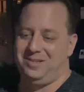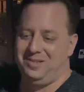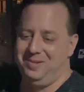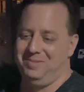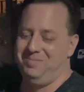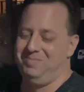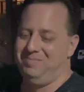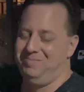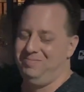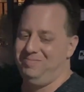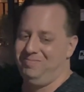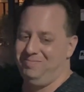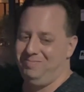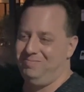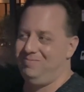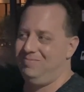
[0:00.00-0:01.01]

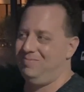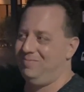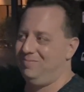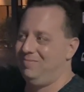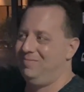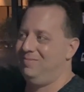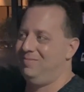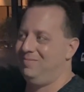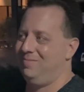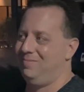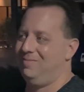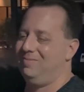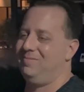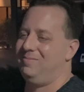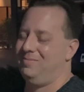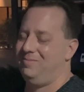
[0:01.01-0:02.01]

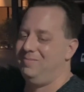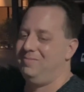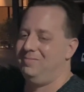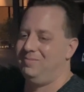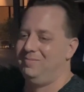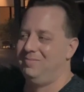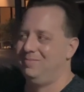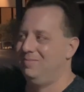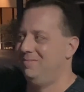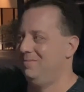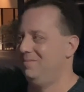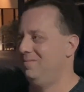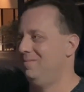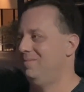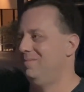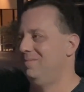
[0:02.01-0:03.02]

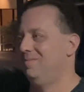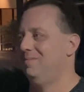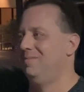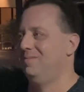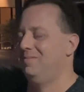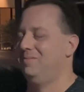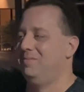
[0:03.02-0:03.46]
(not speaking)